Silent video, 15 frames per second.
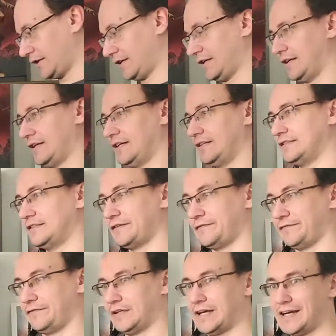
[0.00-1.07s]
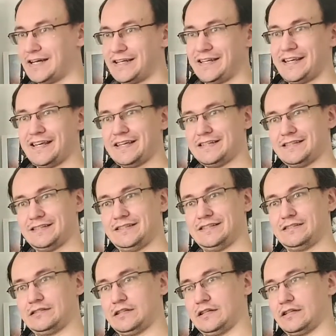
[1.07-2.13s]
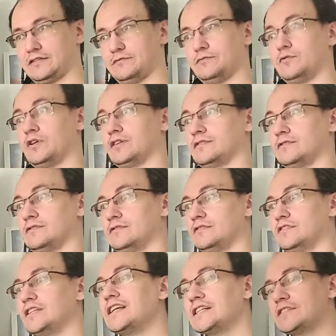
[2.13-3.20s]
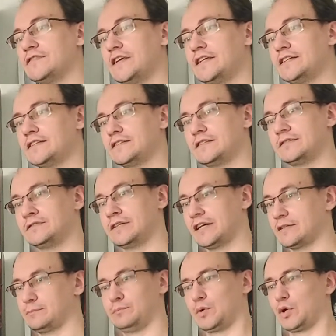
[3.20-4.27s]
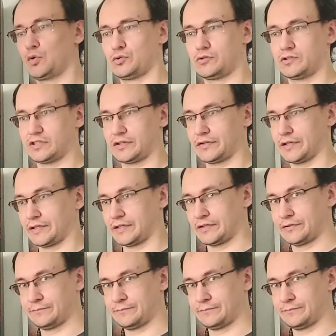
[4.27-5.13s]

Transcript: And the flying is like what, 6 feet at most, I think.